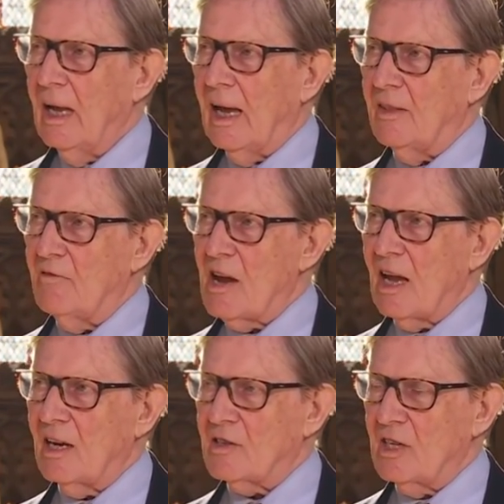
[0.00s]
And the
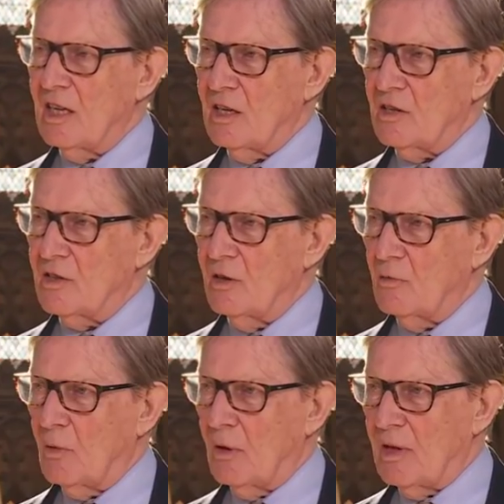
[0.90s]
reality is that
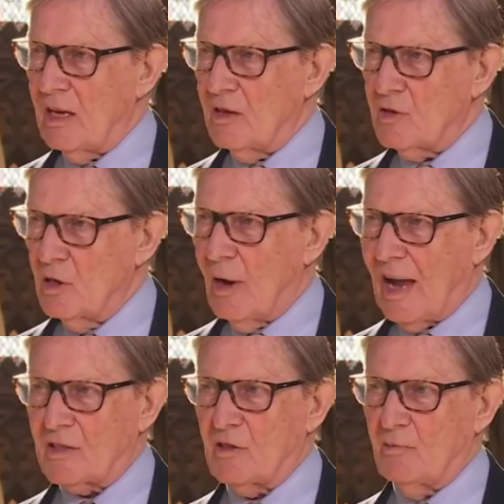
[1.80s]
the two
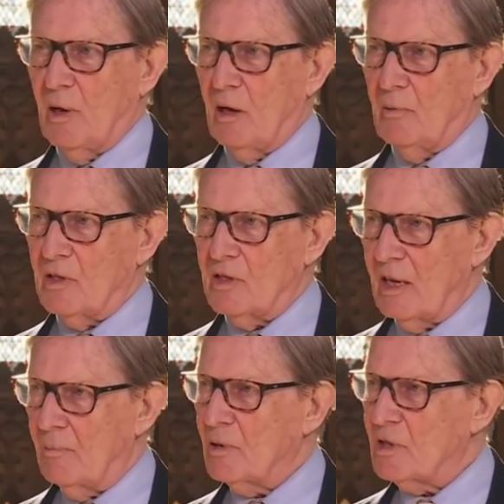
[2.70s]
acts of Parliament
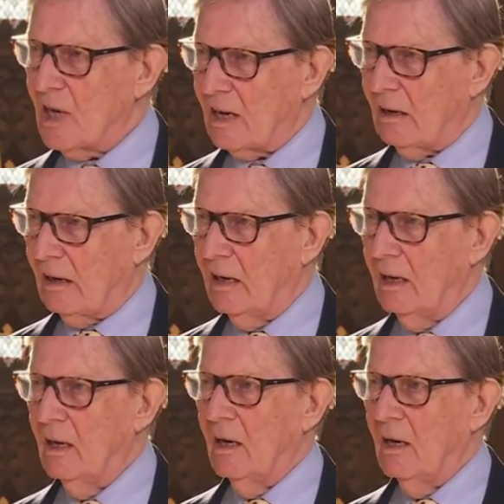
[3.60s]
in particular